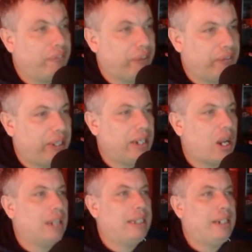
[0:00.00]

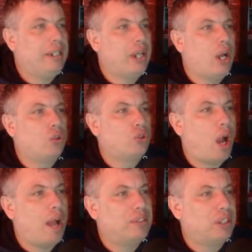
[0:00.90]
15-19 to go,
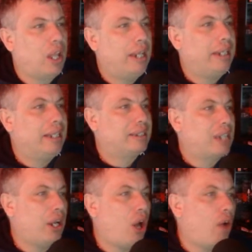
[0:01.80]
drives the lane, gets
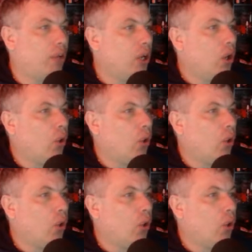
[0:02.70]
cut off.